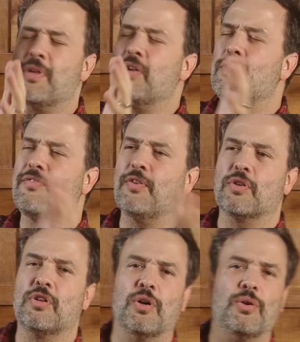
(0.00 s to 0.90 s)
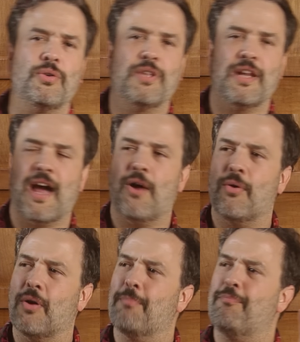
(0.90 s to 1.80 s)
beautiful golden
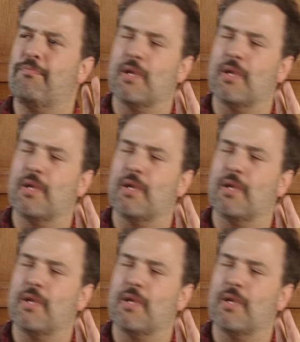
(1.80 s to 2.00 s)
hour,